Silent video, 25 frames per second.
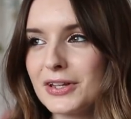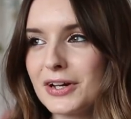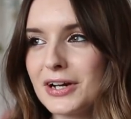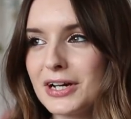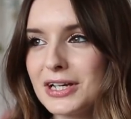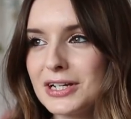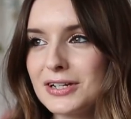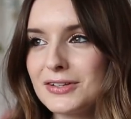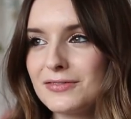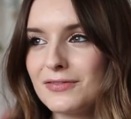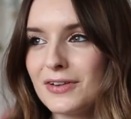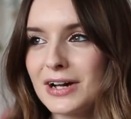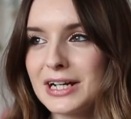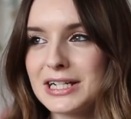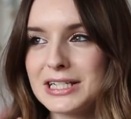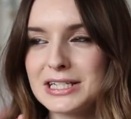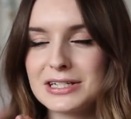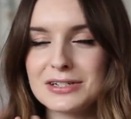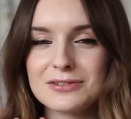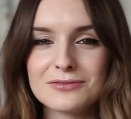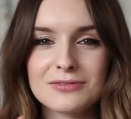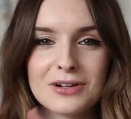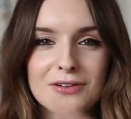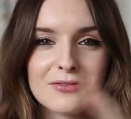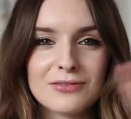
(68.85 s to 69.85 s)
The kind of
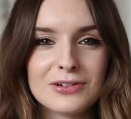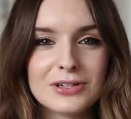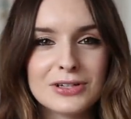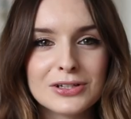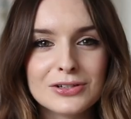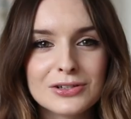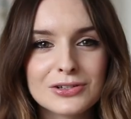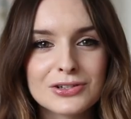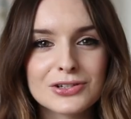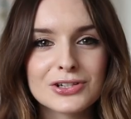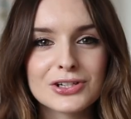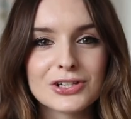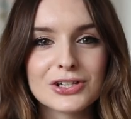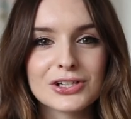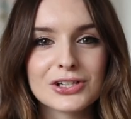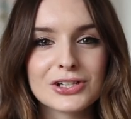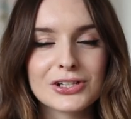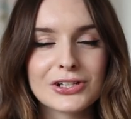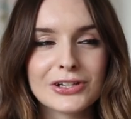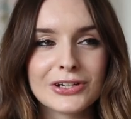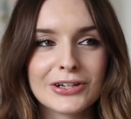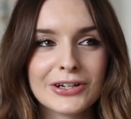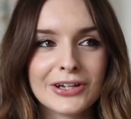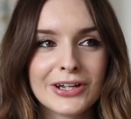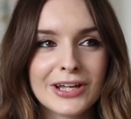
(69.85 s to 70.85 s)
idea of revolution
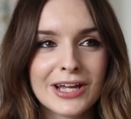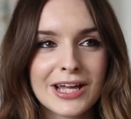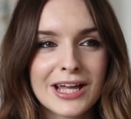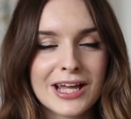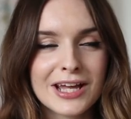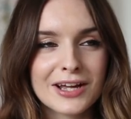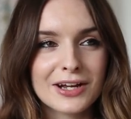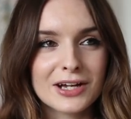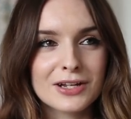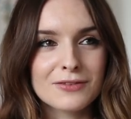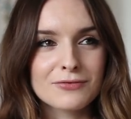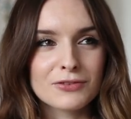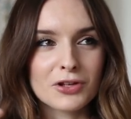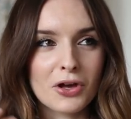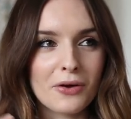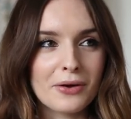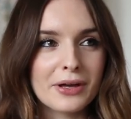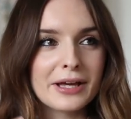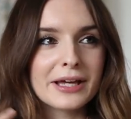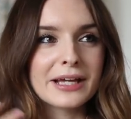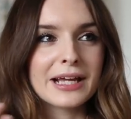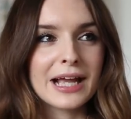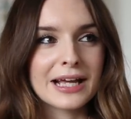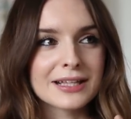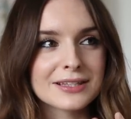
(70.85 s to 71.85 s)
and kind of
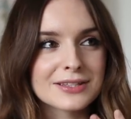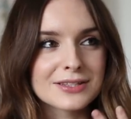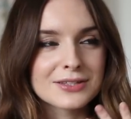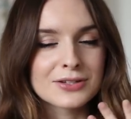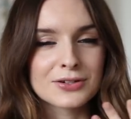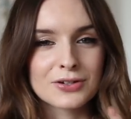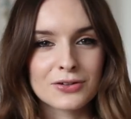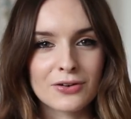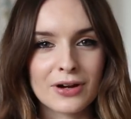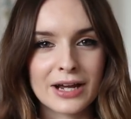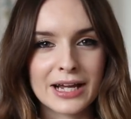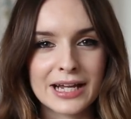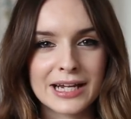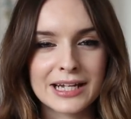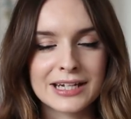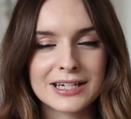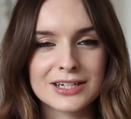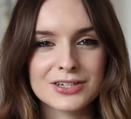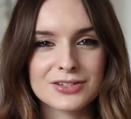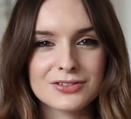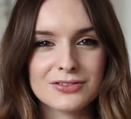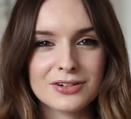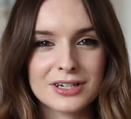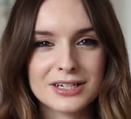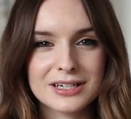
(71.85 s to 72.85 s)
going against the grain
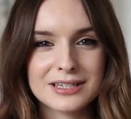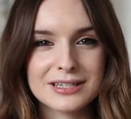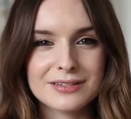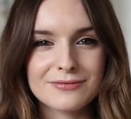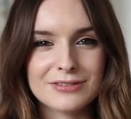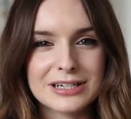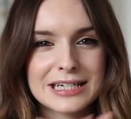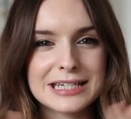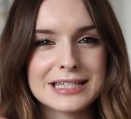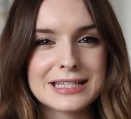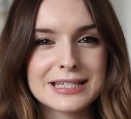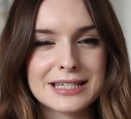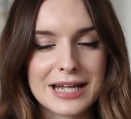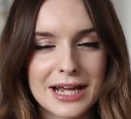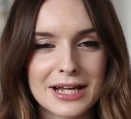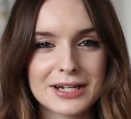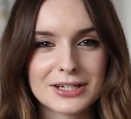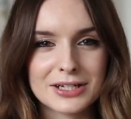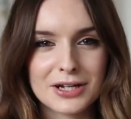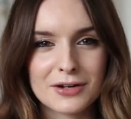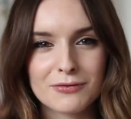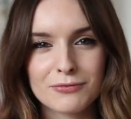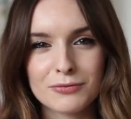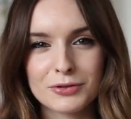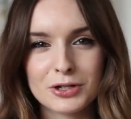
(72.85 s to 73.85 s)
and trying to really
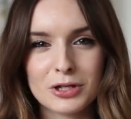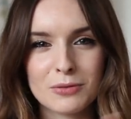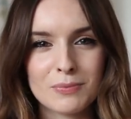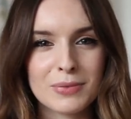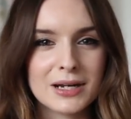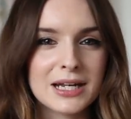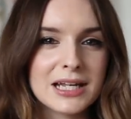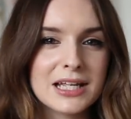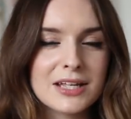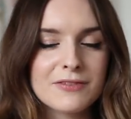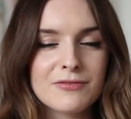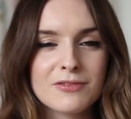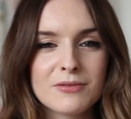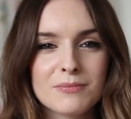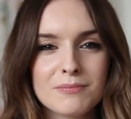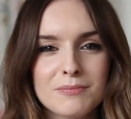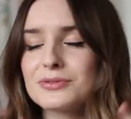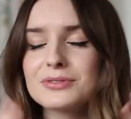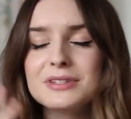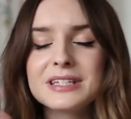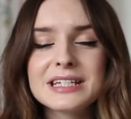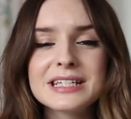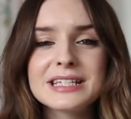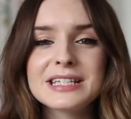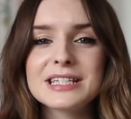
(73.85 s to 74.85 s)
stand up for what you believe in.
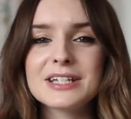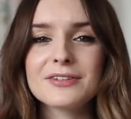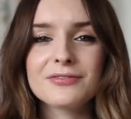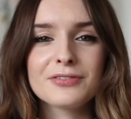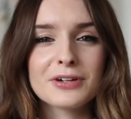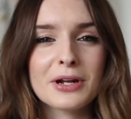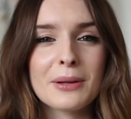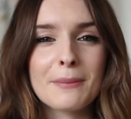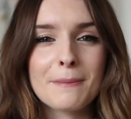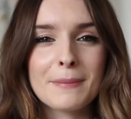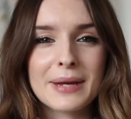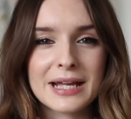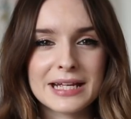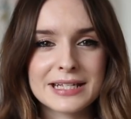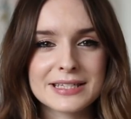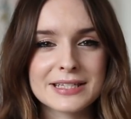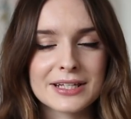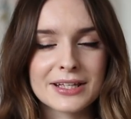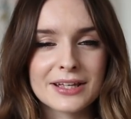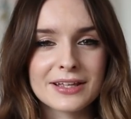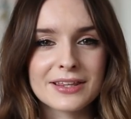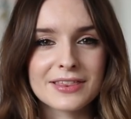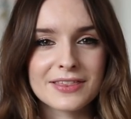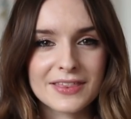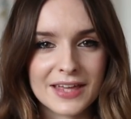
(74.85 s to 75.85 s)
All these different
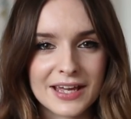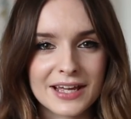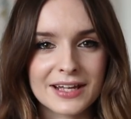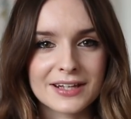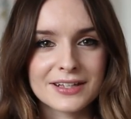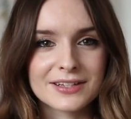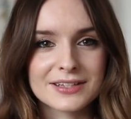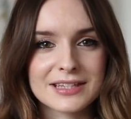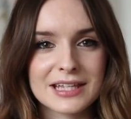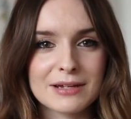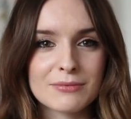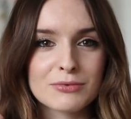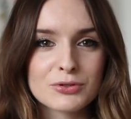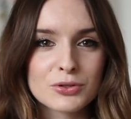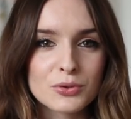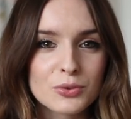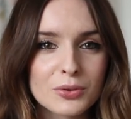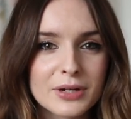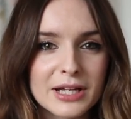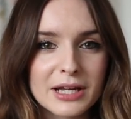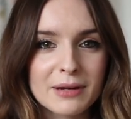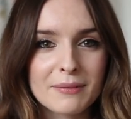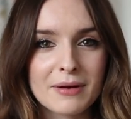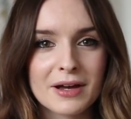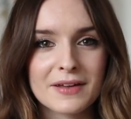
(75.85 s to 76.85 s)
amazing things they were
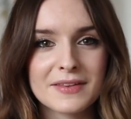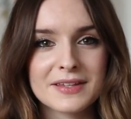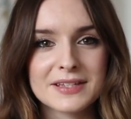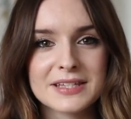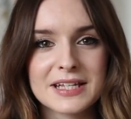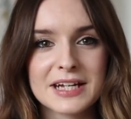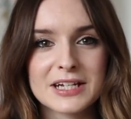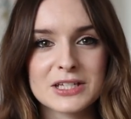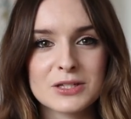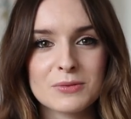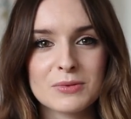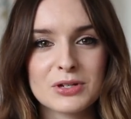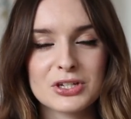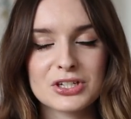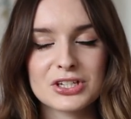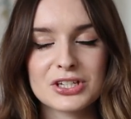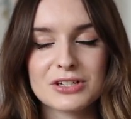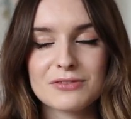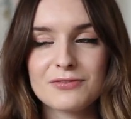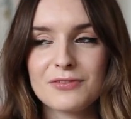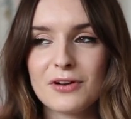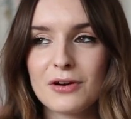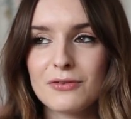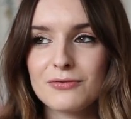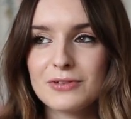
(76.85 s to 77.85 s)
talking about in this exhibition.
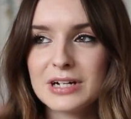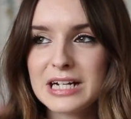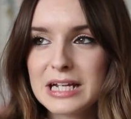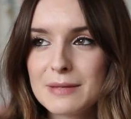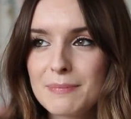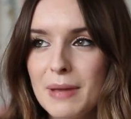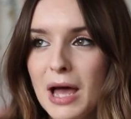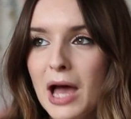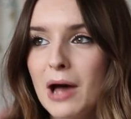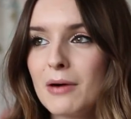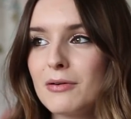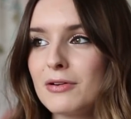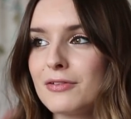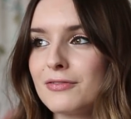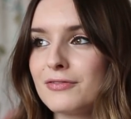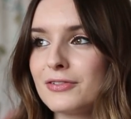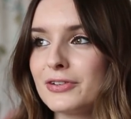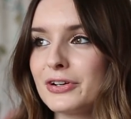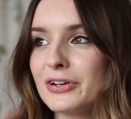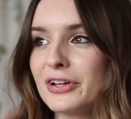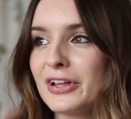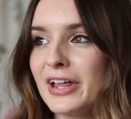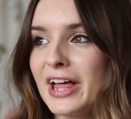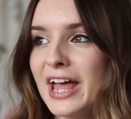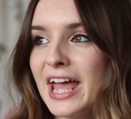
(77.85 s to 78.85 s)
It felt really
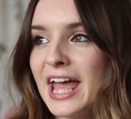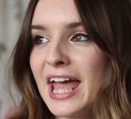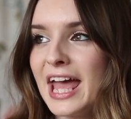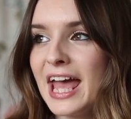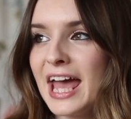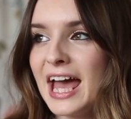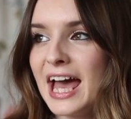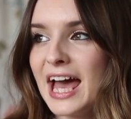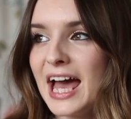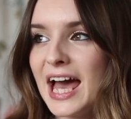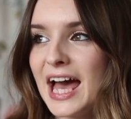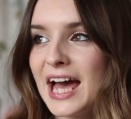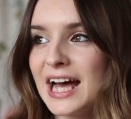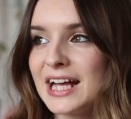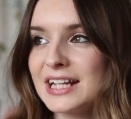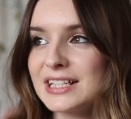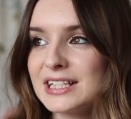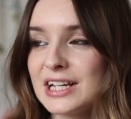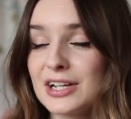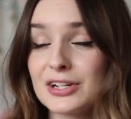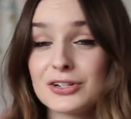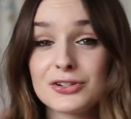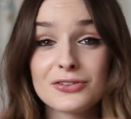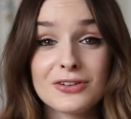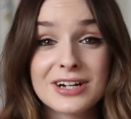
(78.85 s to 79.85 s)
powerful
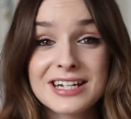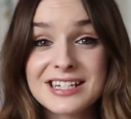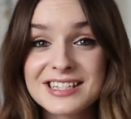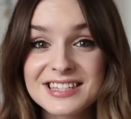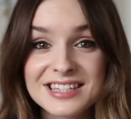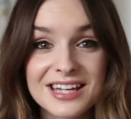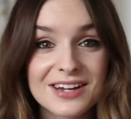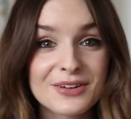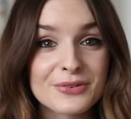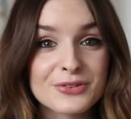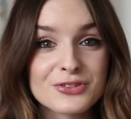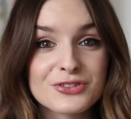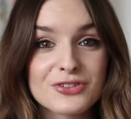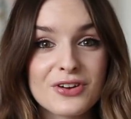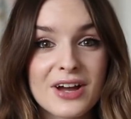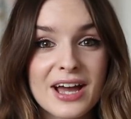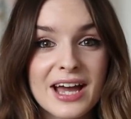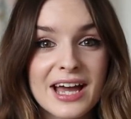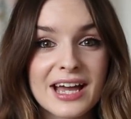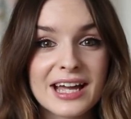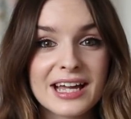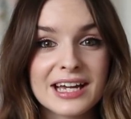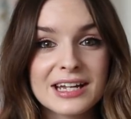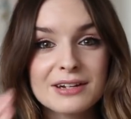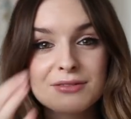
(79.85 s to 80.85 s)
and had a great
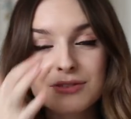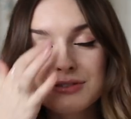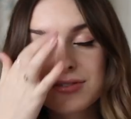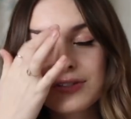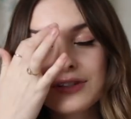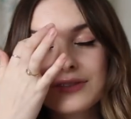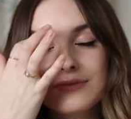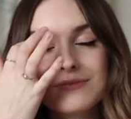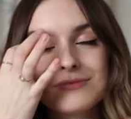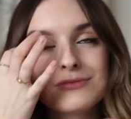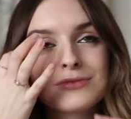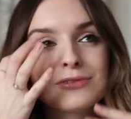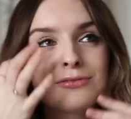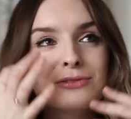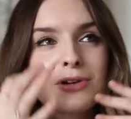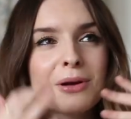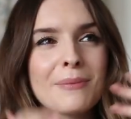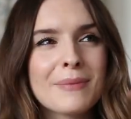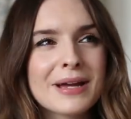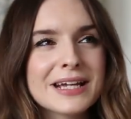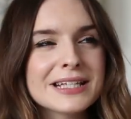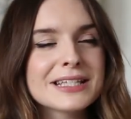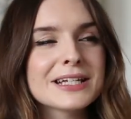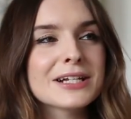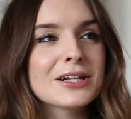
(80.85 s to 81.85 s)
soundtrack, and it was
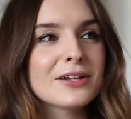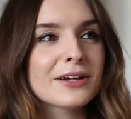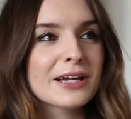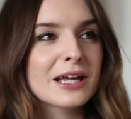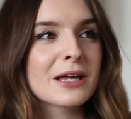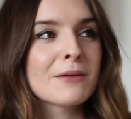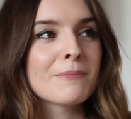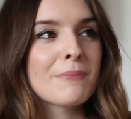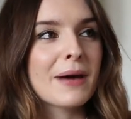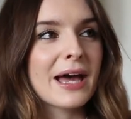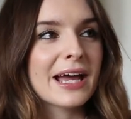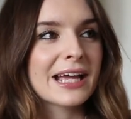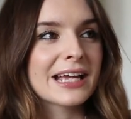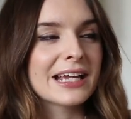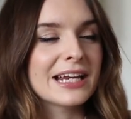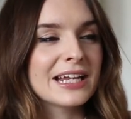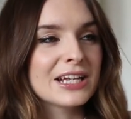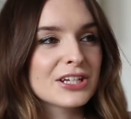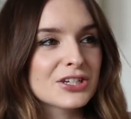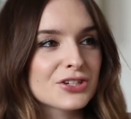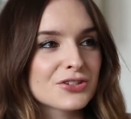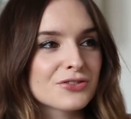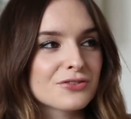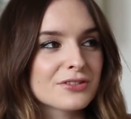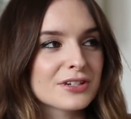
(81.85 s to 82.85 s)
amazing looking back in
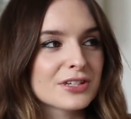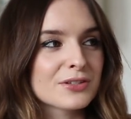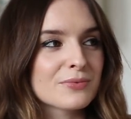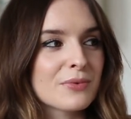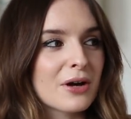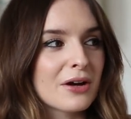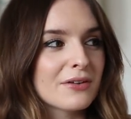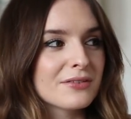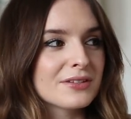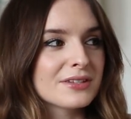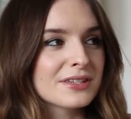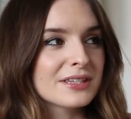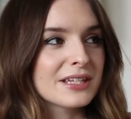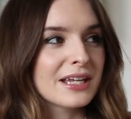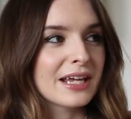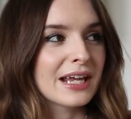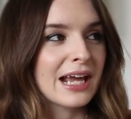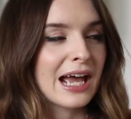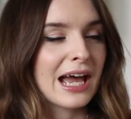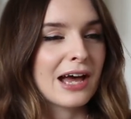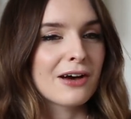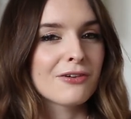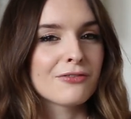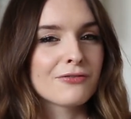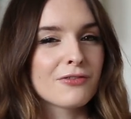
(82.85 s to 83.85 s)
history as well and
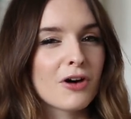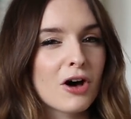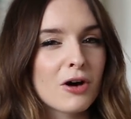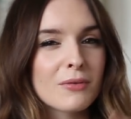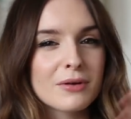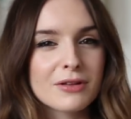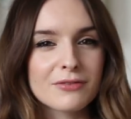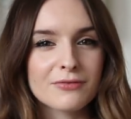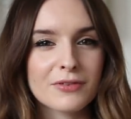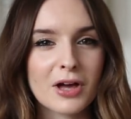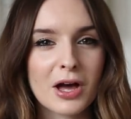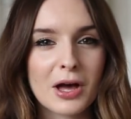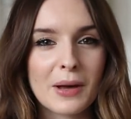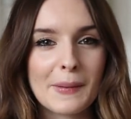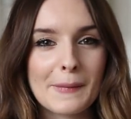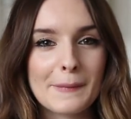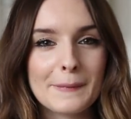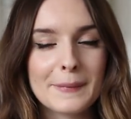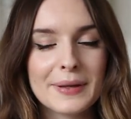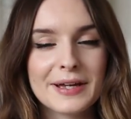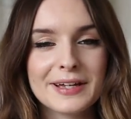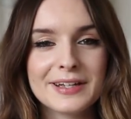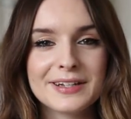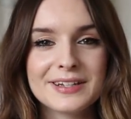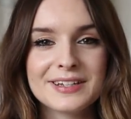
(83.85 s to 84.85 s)
seeing how far we've
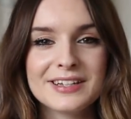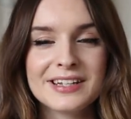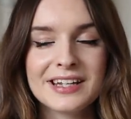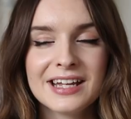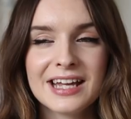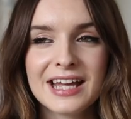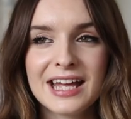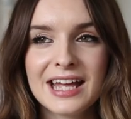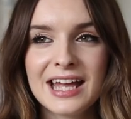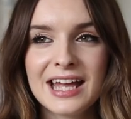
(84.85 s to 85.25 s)
come and